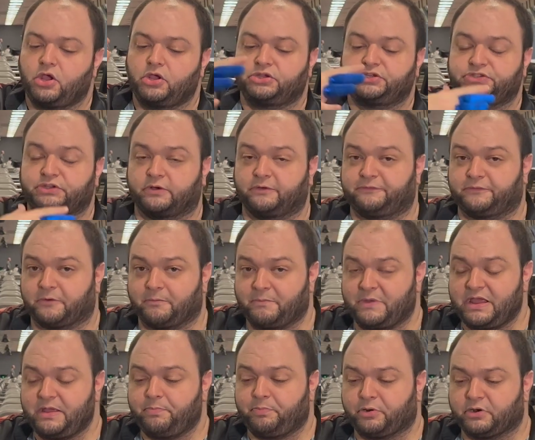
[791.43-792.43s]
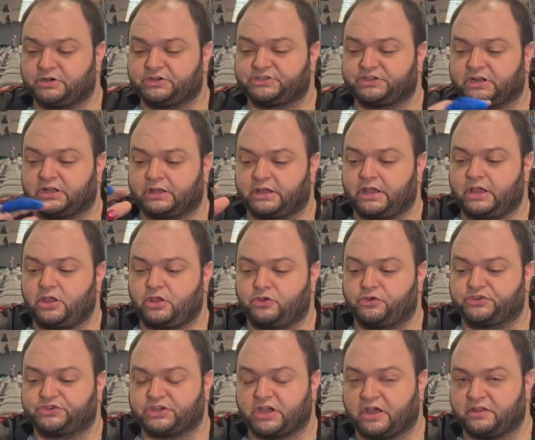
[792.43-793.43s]
So for me personally,
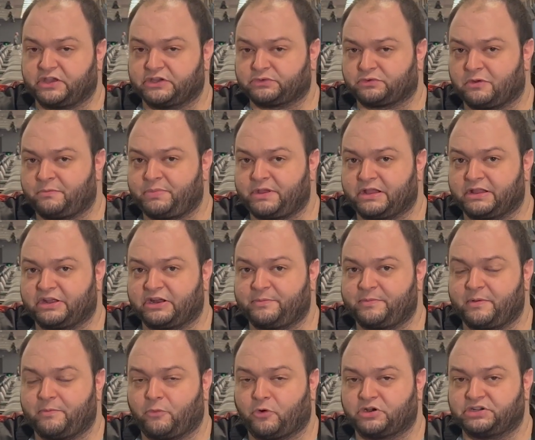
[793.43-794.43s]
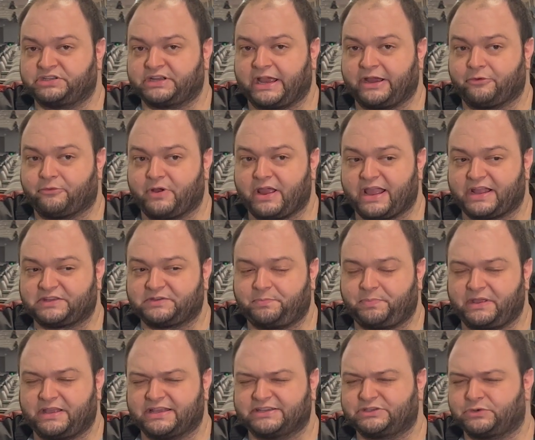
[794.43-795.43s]
you saw this one be a little bit more direct
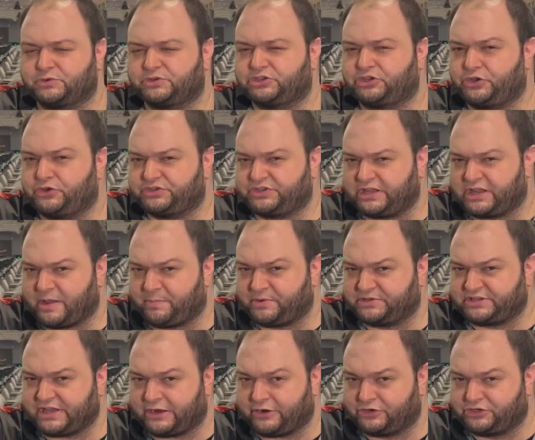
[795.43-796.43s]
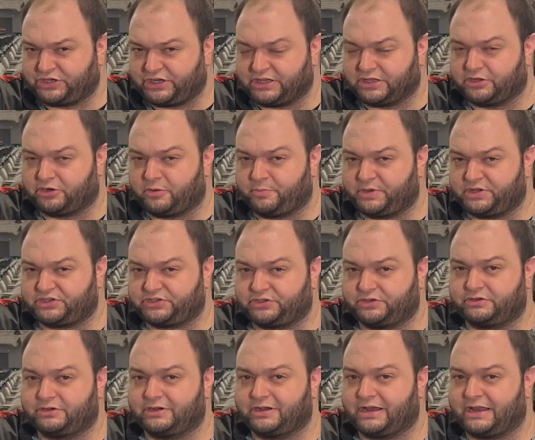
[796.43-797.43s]
because it was using up its energy a little bit
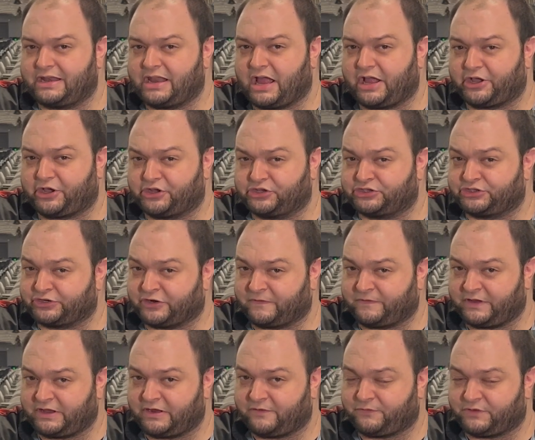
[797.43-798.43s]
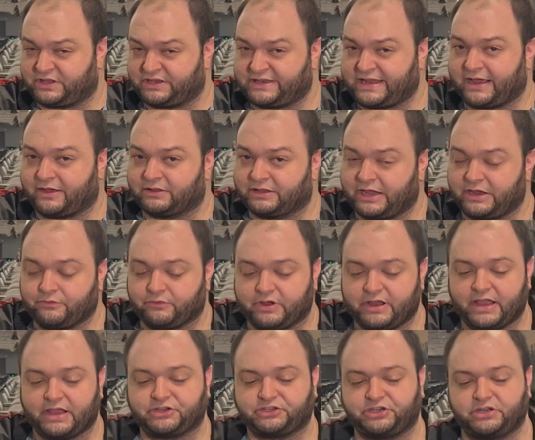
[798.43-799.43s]
sooner and not conserving it for the down lane
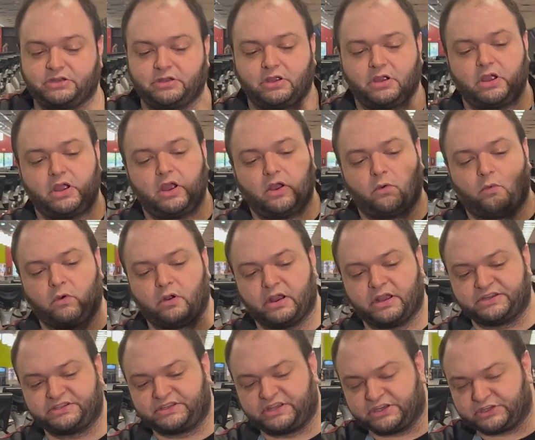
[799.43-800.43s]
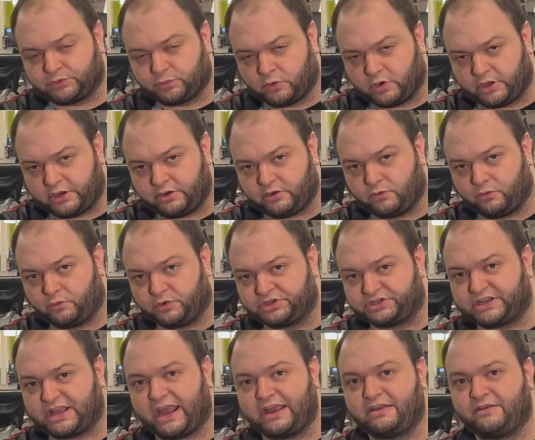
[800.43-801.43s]
reaction. Whereas this one
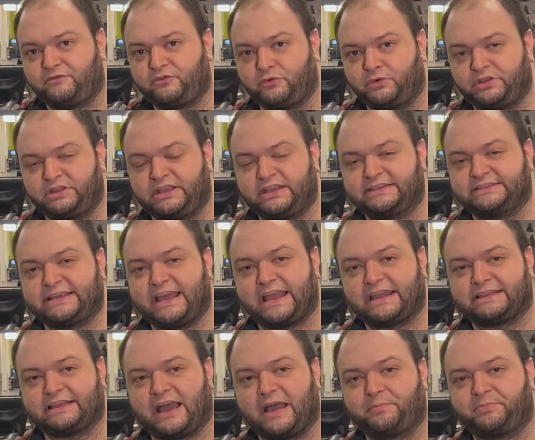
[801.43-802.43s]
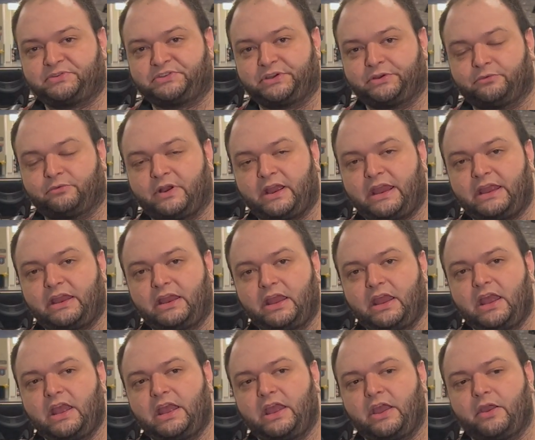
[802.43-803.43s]
was kind of doing the exact opposite, right?
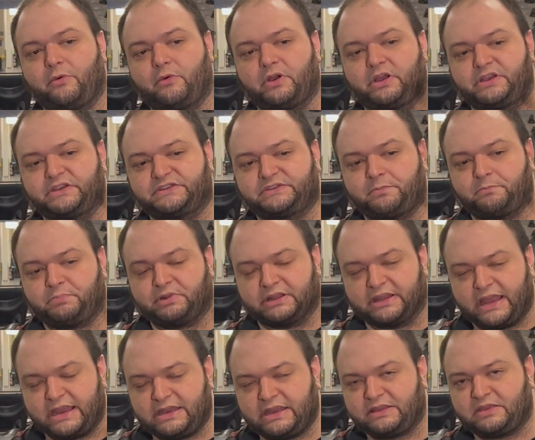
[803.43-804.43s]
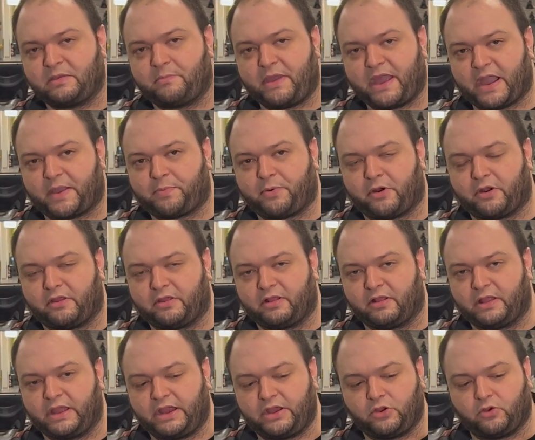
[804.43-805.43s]
It was blending the back part of the
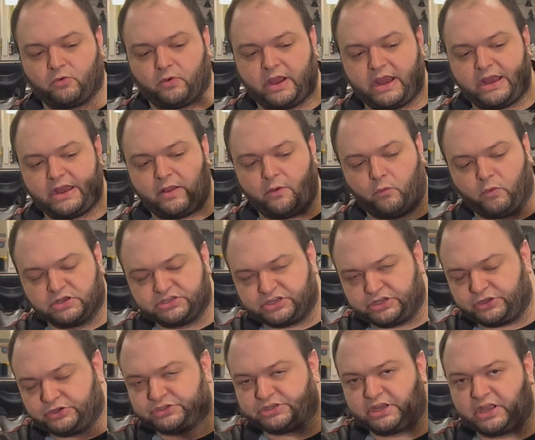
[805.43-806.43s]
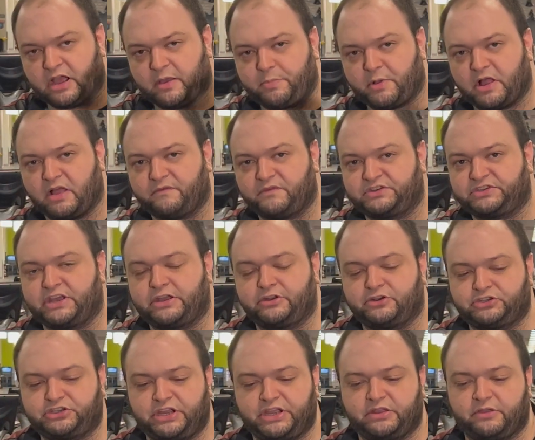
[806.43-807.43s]
lane great. It wasn't using up all of its
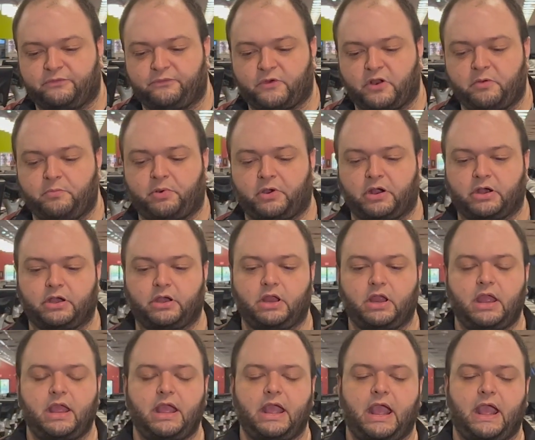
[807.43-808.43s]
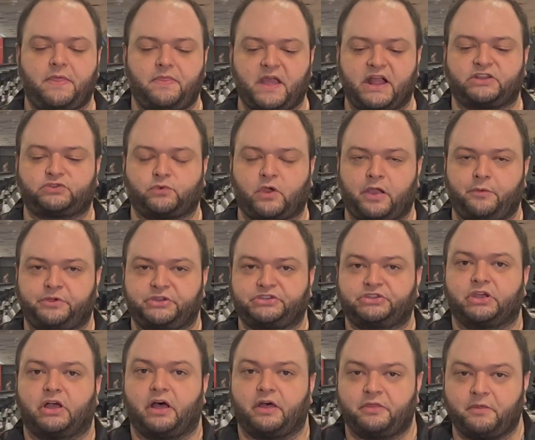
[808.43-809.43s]
energy in the front part. And that's why we
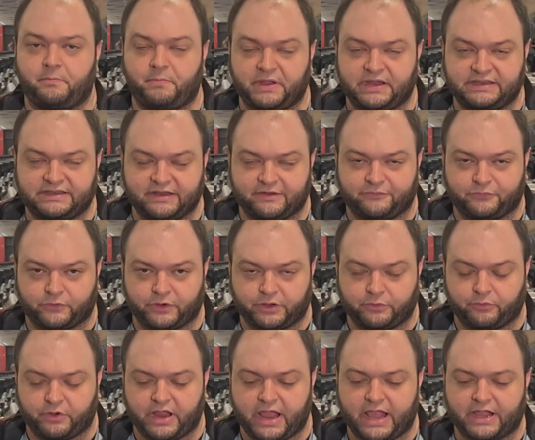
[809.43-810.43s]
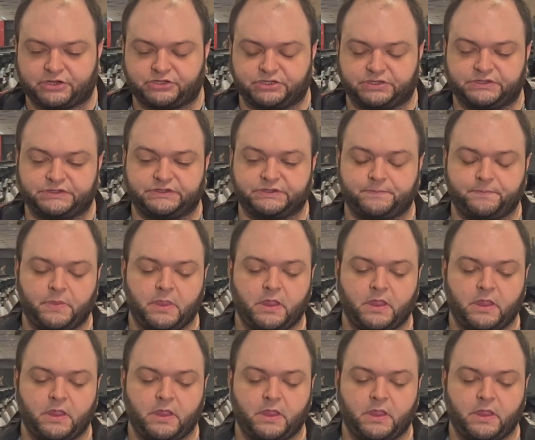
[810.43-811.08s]
saw the big differing reactions.